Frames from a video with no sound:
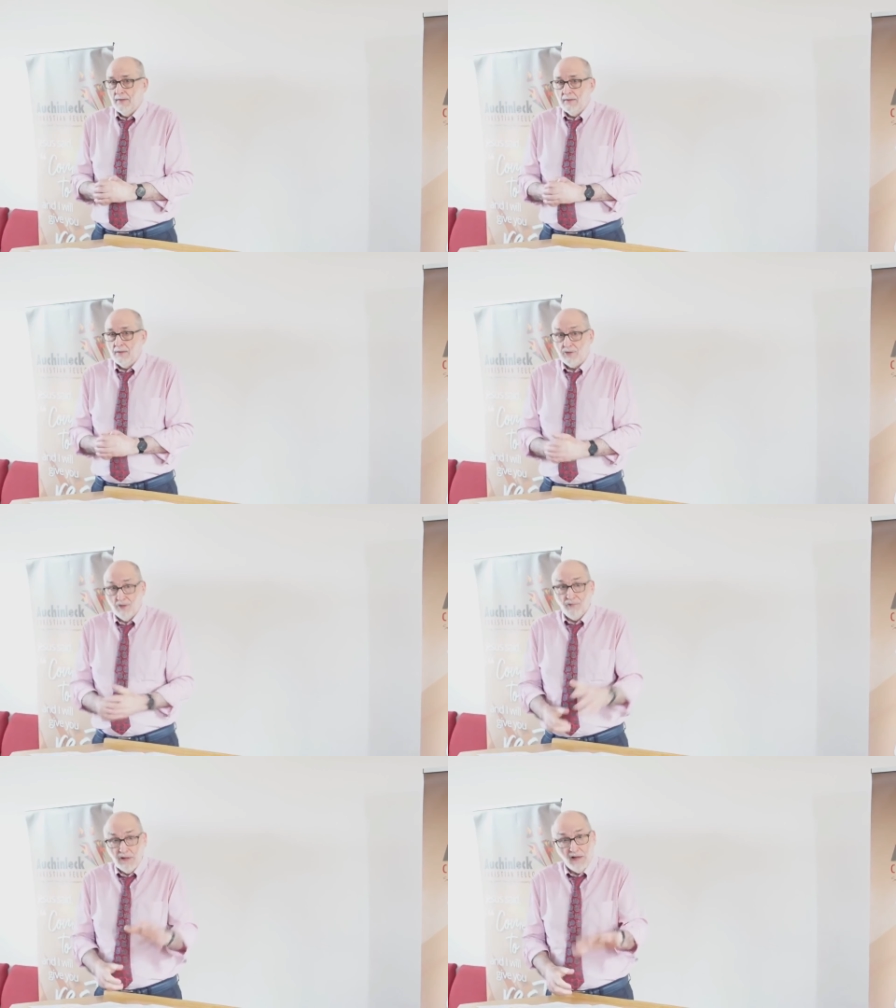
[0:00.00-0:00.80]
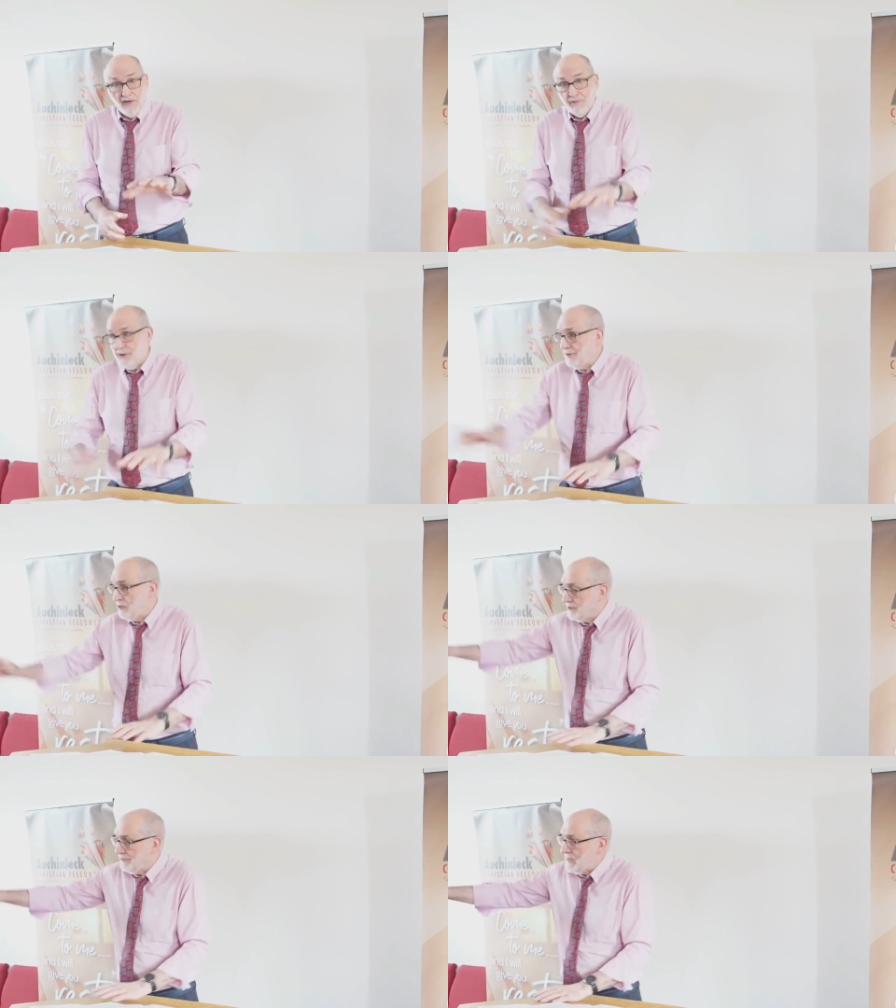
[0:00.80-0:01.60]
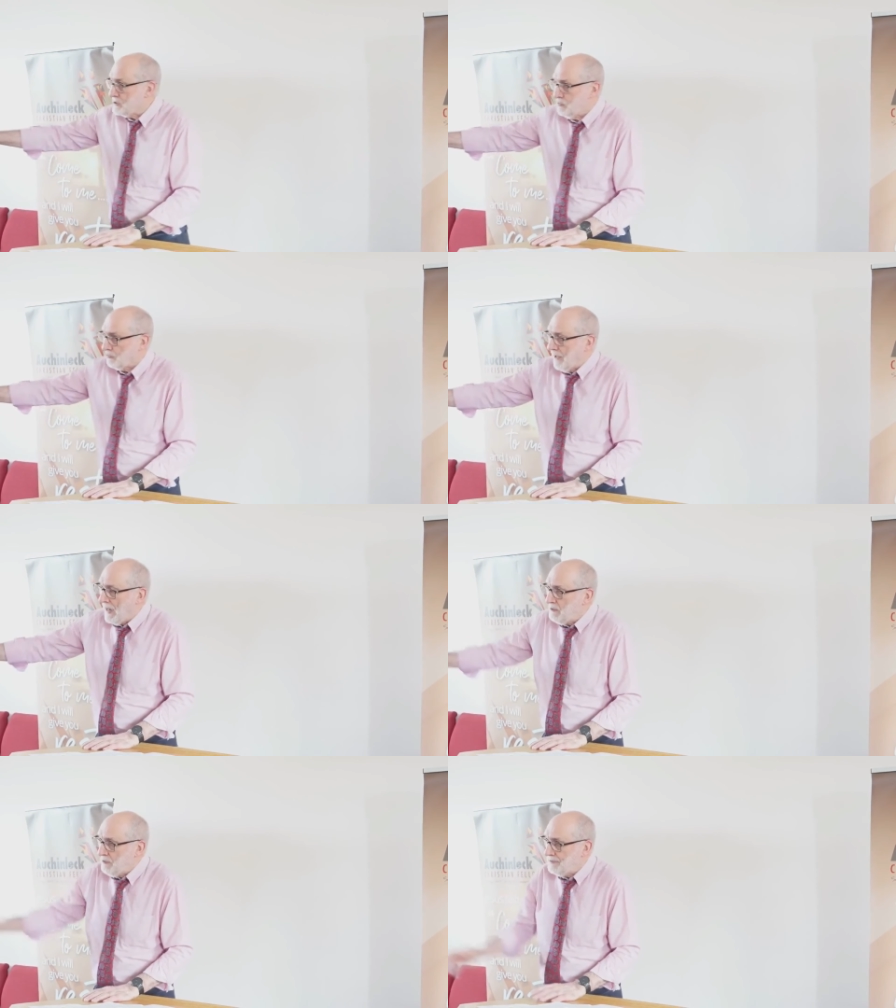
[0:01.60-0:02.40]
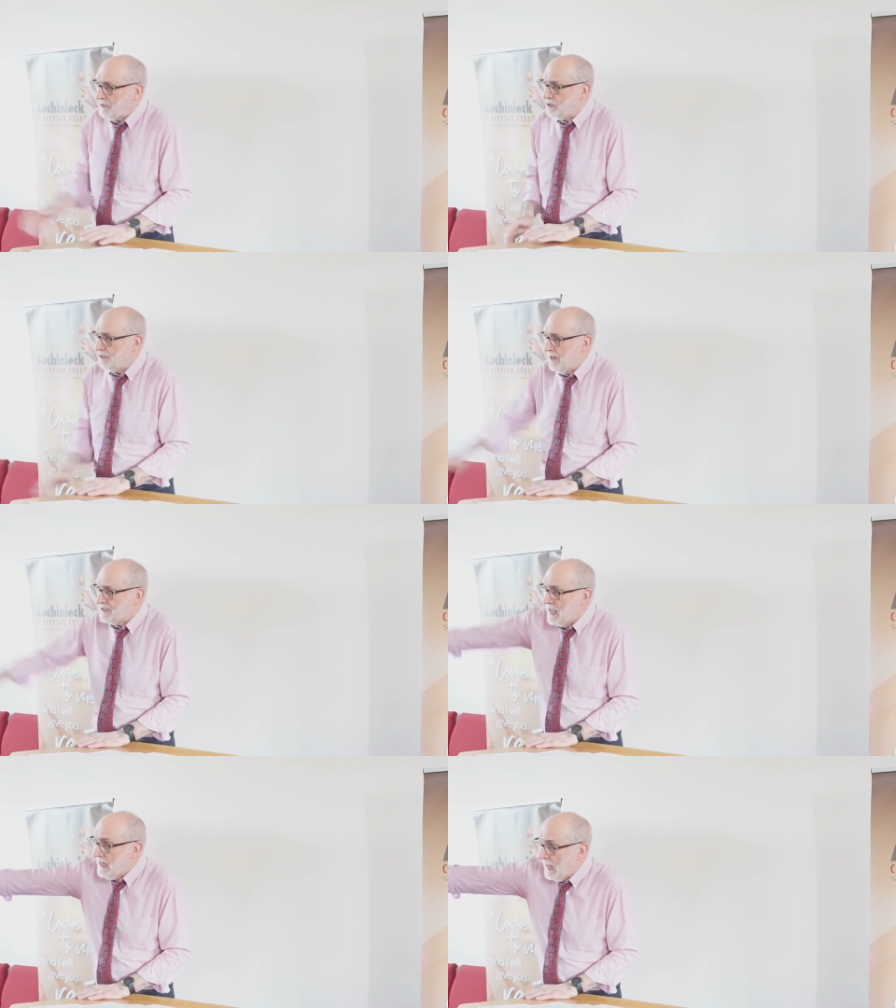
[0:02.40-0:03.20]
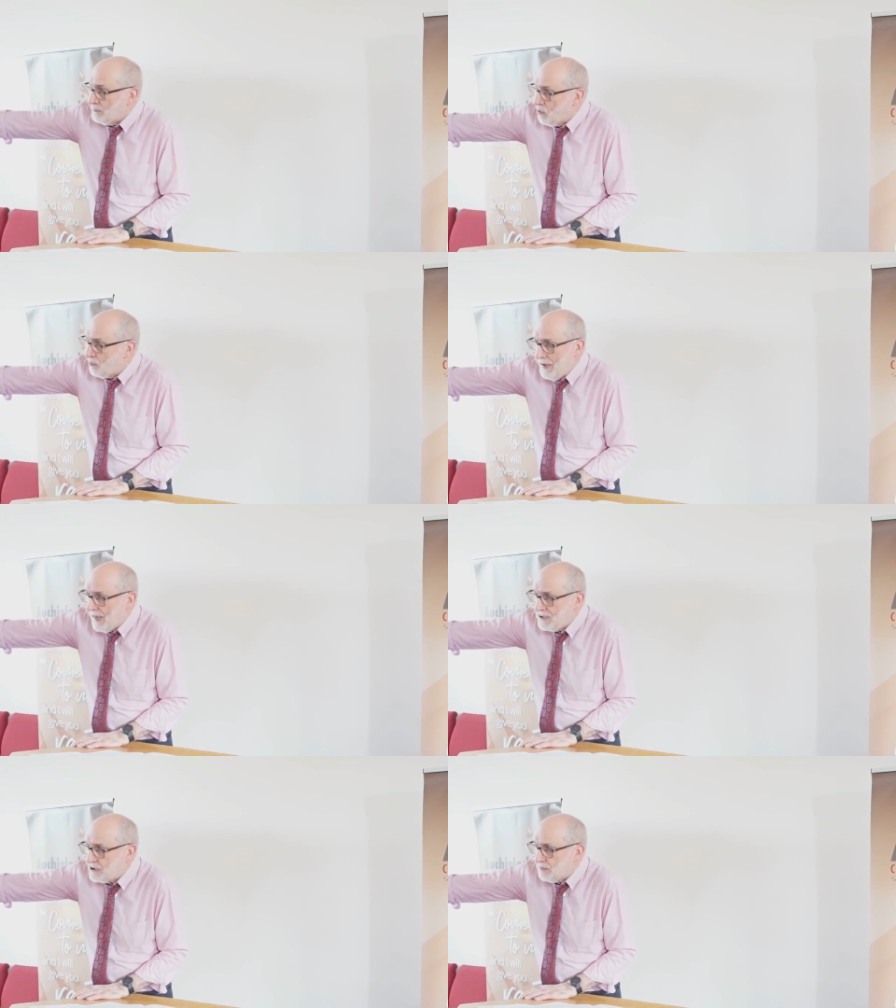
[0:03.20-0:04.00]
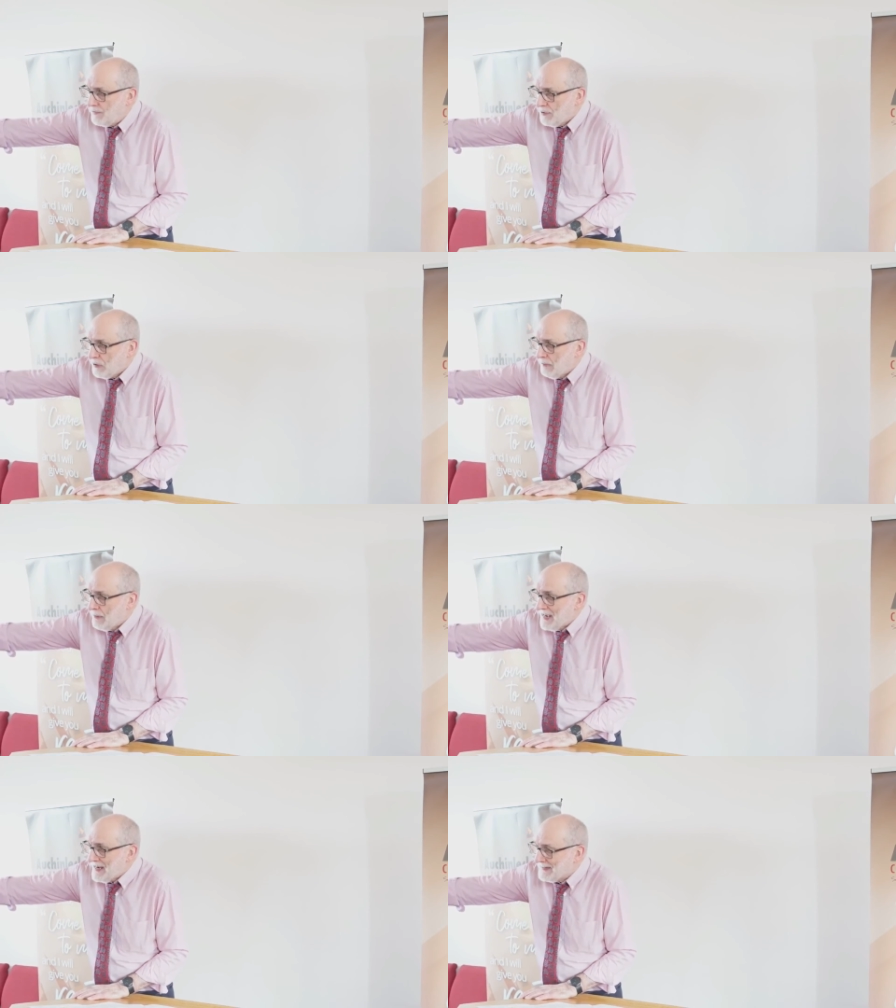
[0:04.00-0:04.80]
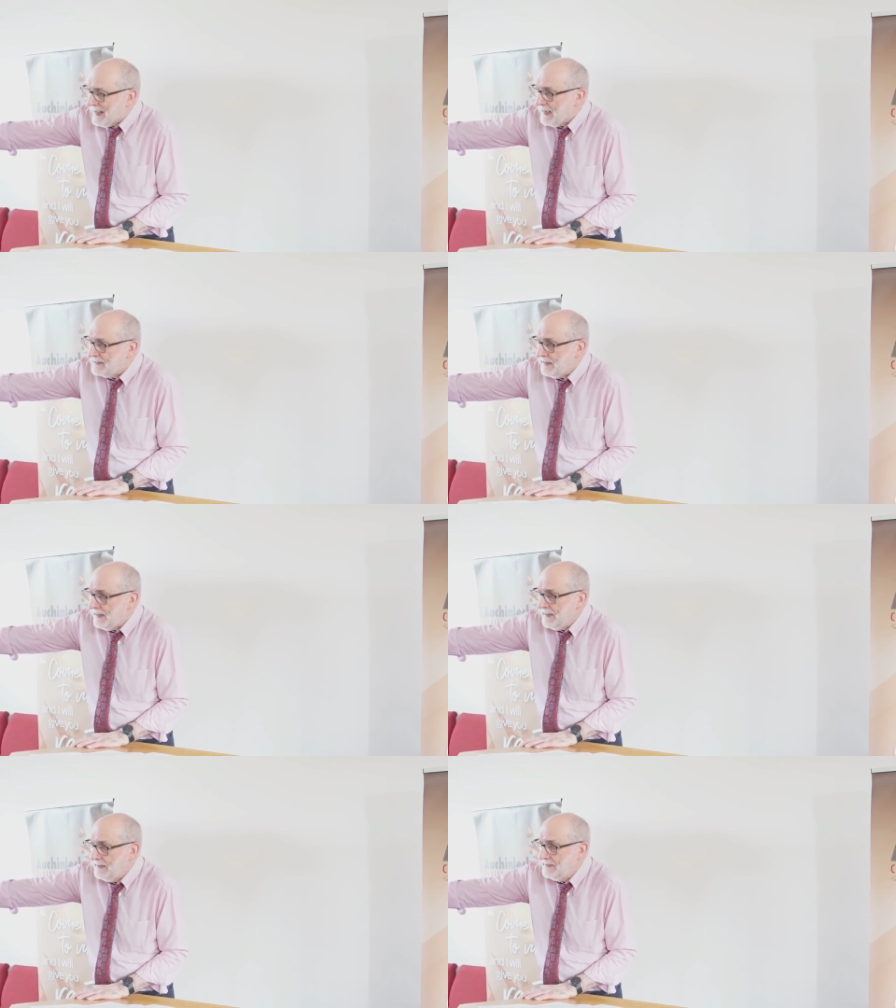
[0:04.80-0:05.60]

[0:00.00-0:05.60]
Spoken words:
Because if we live without Christ, we'll die without Christ, and we'll perish without him eternally.